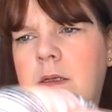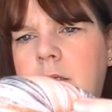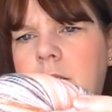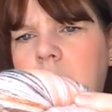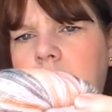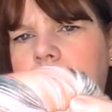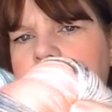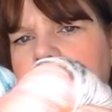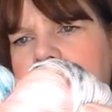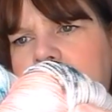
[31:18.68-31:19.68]
So
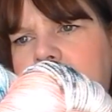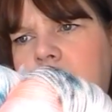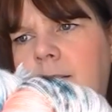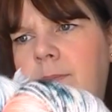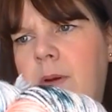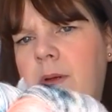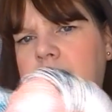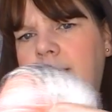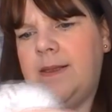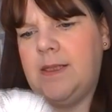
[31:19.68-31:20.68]
that's Late Night
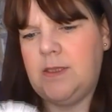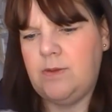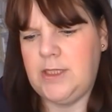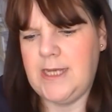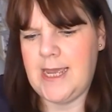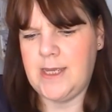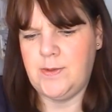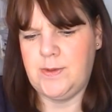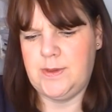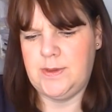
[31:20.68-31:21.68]
Party in the Sushi
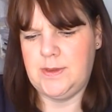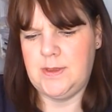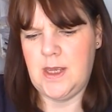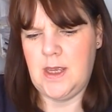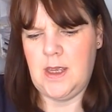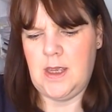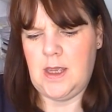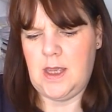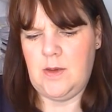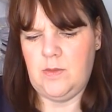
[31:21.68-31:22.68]
House.
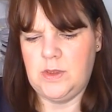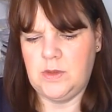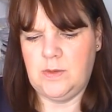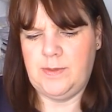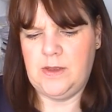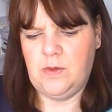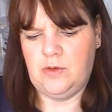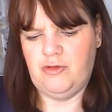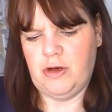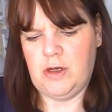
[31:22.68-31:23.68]
It was going to be
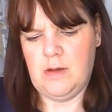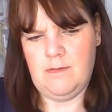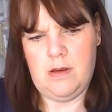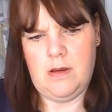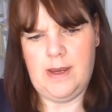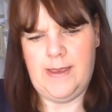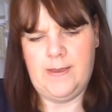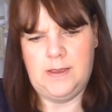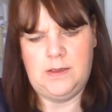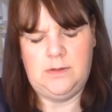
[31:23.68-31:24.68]
called Drunken Party in the
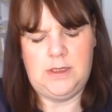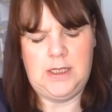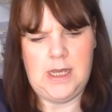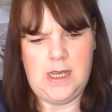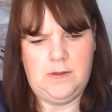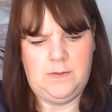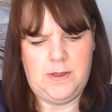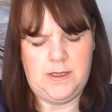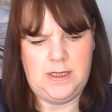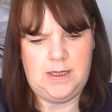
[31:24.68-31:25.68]
Sushi House, but
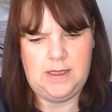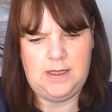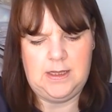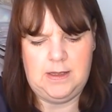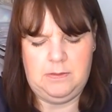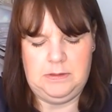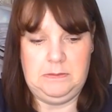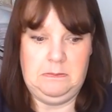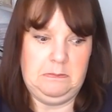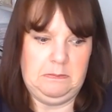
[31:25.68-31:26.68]
I don't think that was,
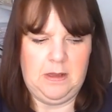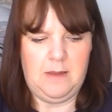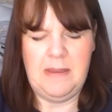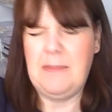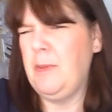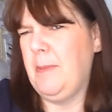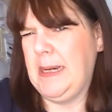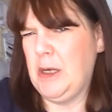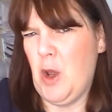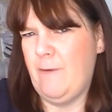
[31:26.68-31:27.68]
people might
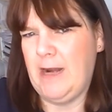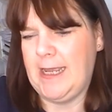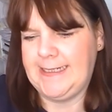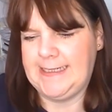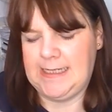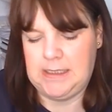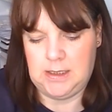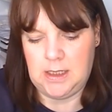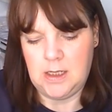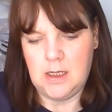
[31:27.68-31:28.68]
not have liked it.
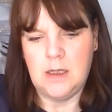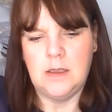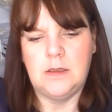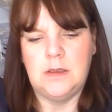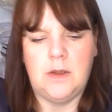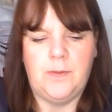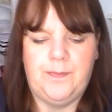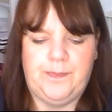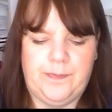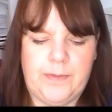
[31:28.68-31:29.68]
So
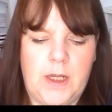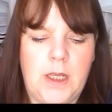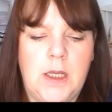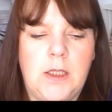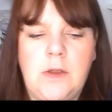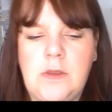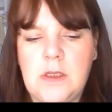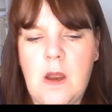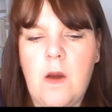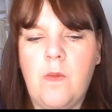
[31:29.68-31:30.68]
you
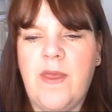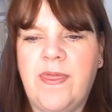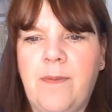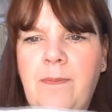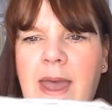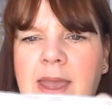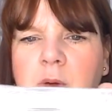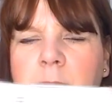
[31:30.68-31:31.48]
start with the pale